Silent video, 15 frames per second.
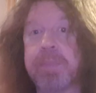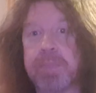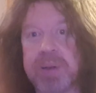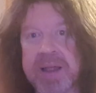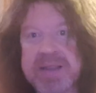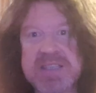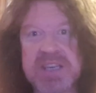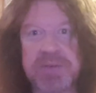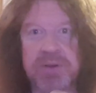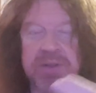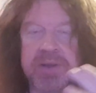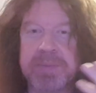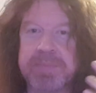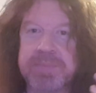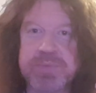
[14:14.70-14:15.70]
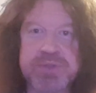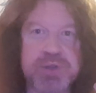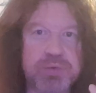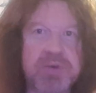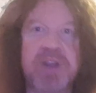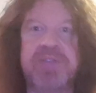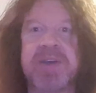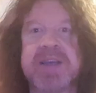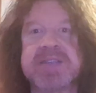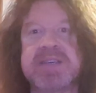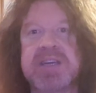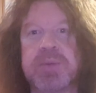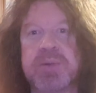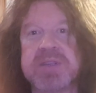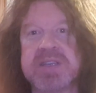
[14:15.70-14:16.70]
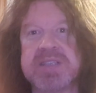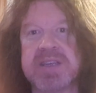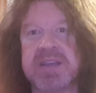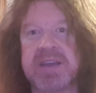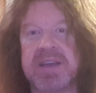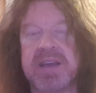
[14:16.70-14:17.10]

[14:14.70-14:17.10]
plenty of other terrific sequences in